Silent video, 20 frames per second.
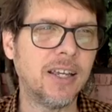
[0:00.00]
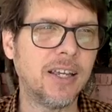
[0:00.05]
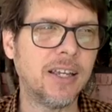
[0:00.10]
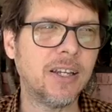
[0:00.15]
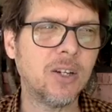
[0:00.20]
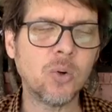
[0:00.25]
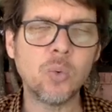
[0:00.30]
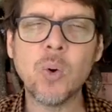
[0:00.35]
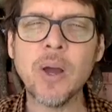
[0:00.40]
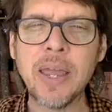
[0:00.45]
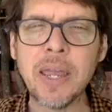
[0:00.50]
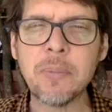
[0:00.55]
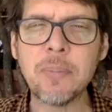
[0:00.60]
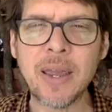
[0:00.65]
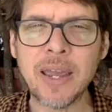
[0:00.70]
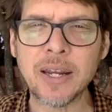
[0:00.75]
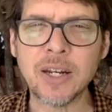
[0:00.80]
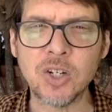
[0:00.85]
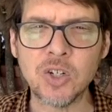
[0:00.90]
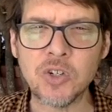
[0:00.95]
in a way
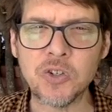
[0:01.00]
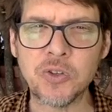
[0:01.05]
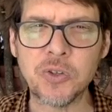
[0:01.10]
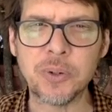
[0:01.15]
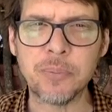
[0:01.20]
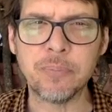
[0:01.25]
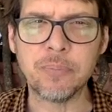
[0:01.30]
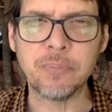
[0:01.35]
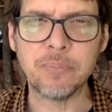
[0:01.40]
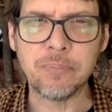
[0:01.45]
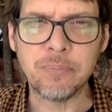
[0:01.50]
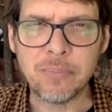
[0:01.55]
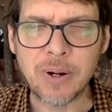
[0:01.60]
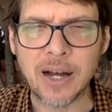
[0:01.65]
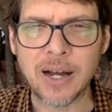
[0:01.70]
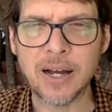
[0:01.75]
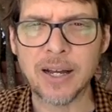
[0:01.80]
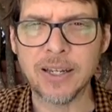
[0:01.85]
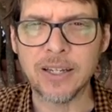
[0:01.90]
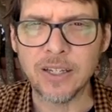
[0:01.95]
manage them
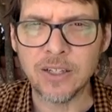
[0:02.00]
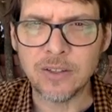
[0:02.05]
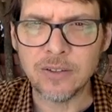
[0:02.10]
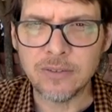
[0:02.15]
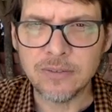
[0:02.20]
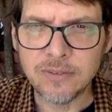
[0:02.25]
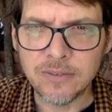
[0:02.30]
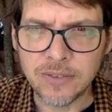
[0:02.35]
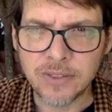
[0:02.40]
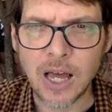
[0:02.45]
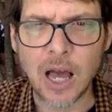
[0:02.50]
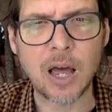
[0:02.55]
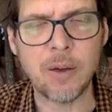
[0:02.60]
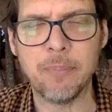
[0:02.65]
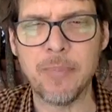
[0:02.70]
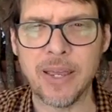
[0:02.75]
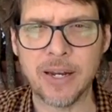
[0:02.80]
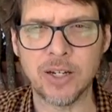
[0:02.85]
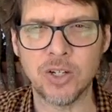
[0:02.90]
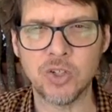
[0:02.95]
by not
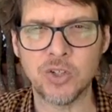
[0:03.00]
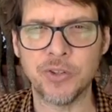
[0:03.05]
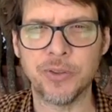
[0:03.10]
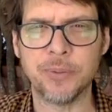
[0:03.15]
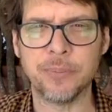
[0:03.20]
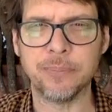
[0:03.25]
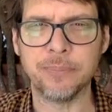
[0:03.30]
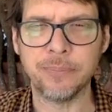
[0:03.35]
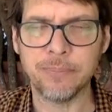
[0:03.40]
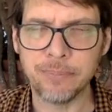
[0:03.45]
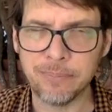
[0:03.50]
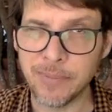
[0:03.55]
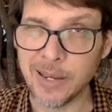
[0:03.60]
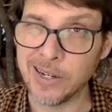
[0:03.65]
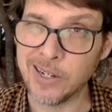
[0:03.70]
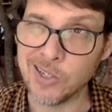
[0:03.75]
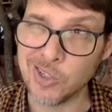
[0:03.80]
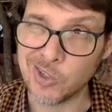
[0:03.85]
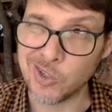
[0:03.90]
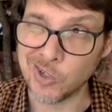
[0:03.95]
managing
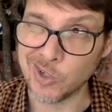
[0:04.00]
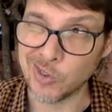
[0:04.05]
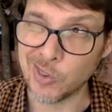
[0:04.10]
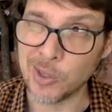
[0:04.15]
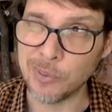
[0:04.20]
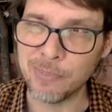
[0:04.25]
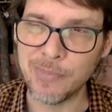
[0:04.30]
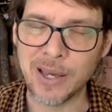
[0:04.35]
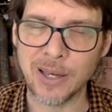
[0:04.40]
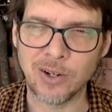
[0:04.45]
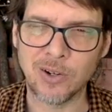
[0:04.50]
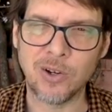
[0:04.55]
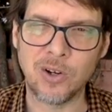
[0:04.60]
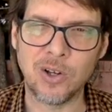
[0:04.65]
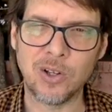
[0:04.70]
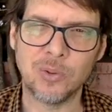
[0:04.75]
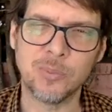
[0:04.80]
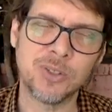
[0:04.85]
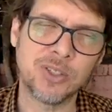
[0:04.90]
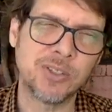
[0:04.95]
them at
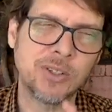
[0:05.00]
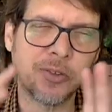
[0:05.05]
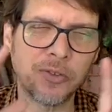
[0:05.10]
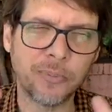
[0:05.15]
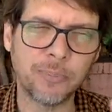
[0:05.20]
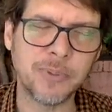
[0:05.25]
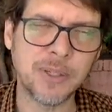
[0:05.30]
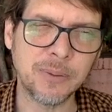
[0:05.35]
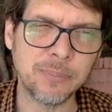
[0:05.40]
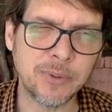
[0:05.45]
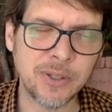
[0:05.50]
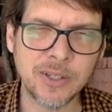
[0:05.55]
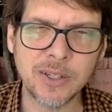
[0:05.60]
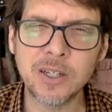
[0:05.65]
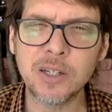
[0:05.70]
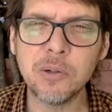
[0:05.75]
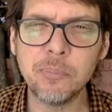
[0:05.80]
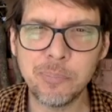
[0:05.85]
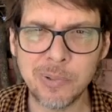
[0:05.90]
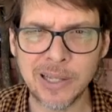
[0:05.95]
all, which doesn't mean being
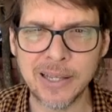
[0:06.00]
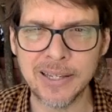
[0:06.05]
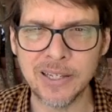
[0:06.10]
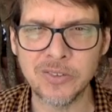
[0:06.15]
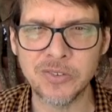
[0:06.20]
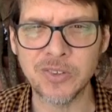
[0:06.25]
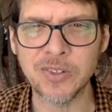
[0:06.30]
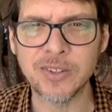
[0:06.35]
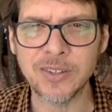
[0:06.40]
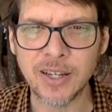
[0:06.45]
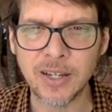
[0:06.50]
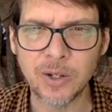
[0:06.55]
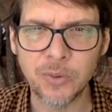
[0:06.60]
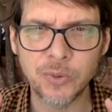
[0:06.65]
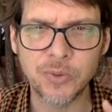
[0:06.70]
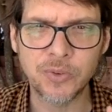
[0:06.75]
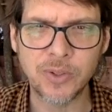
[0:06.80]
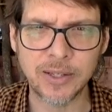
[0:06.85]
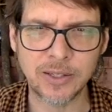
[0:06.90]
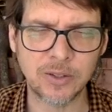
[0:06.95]
complacent. I
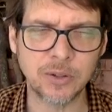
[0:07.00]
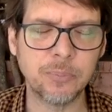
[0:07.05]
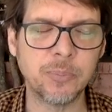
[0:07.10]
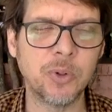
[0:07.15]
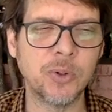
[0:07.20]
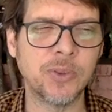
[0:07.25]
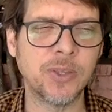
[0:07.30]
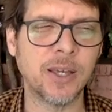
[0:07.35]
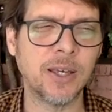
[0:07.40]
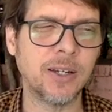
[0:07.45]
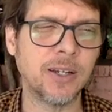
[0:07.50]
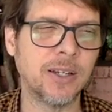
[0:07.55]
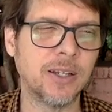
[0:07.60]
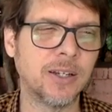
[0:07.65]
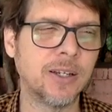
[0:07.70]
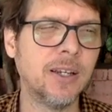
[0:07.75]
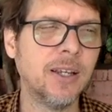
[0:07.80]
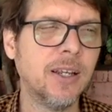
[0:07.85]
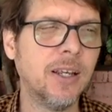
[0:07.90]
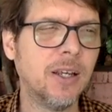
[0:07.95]
always like to put that
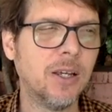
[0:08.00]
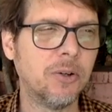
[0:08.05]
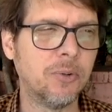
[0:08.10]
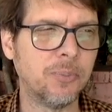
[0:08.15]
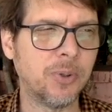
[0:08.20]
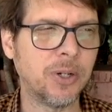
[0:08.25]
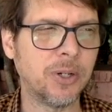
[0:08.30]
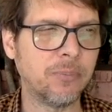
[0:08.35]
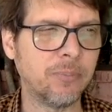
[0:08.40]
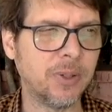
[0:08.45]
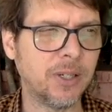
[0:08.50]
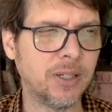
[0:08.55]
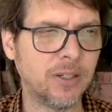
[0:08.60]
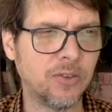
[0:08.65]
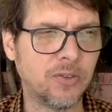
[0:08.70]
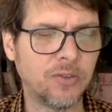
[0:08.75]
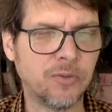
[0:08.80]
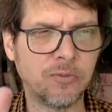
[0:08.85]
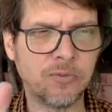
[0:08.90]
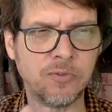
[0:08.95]
in, but it
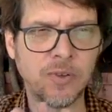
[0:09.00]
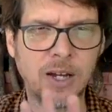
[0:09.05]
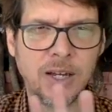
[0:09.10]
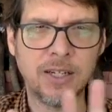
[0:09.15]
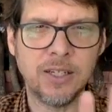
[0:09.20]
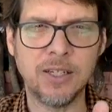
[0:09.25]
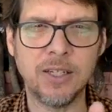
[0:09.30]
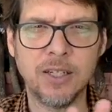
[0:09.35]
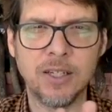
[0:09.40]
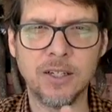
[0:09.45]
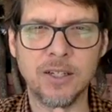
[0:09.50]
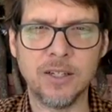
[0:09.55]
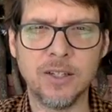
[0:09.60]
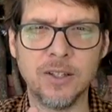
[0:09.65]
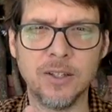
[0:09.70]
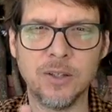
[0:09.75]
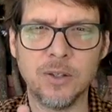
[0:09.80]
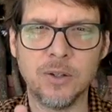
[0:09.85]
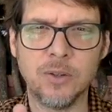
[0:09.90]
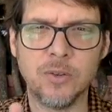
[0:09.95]
means finding
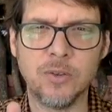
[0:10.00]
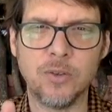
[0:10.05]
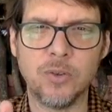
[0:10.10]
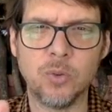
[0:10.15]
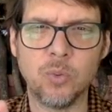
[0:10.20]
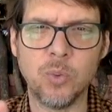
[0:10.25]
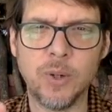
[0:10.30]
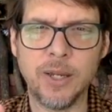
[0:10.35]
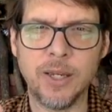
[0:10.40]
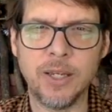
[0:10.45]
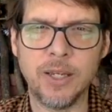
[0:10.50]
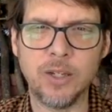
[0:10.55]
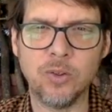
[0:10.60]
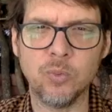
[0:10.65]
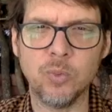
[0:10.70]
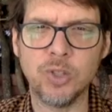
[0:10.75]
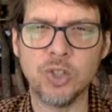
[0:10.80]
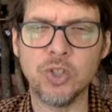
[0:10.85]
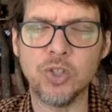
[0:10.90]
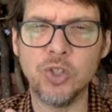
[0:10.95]
the way
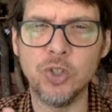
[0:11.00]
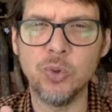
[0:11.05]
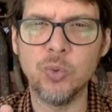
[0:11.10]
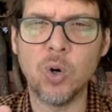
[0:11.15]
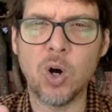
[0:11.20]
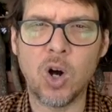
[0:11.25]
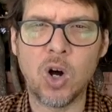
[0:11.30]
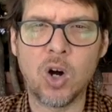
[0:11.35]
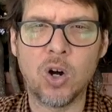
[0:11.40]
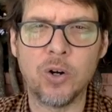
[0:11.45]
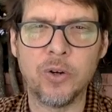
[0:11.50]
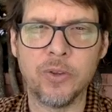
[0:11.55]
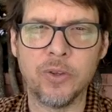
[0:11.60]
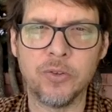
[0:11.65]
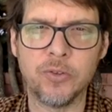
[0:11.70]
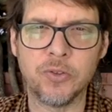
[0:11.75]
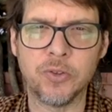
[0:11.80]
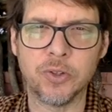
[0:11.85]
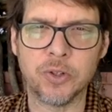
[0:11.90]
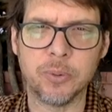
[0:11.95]
in which you are the
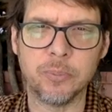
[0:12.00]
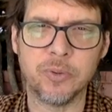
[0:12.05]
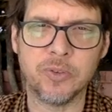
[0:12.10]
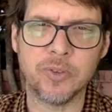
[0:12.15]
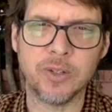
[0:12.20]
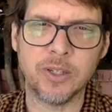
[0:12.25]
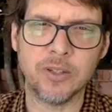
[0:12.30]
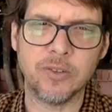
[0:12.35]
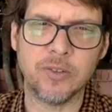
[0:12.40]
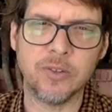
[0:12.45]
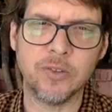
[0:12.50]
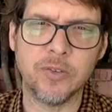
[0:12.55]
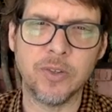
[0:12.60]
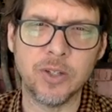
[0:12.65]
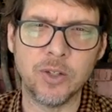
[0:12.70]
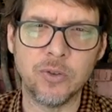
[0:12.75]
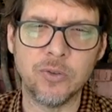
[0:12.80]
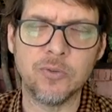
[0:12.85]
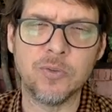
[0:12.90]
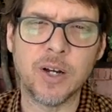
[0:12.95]
circumstances
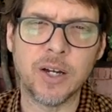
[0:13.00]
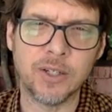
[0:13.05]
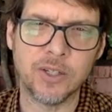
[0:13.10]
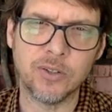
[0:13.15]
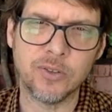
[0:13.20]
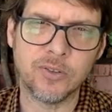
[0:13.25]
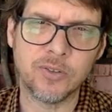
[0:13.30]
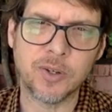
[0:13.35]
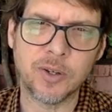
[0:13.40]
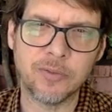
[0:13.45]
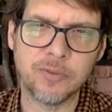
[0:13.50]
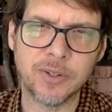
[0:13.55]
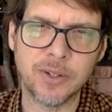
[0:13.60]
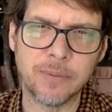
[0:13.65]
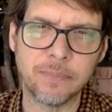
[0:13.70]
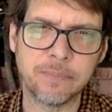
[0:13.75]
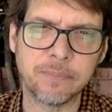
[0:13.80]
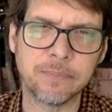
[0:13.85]
that you find yourself in.